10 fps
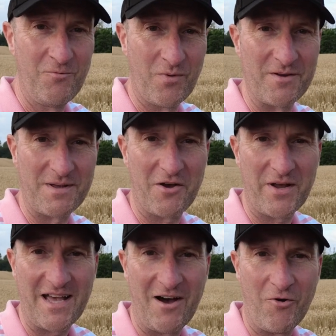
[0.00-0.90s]
when I'm
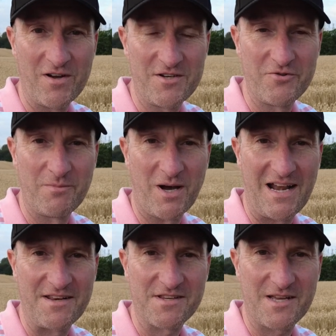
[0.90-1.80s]
going out doing my
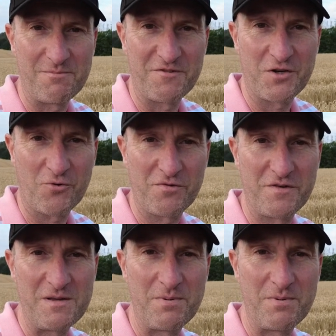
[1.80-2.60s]
landscape photography,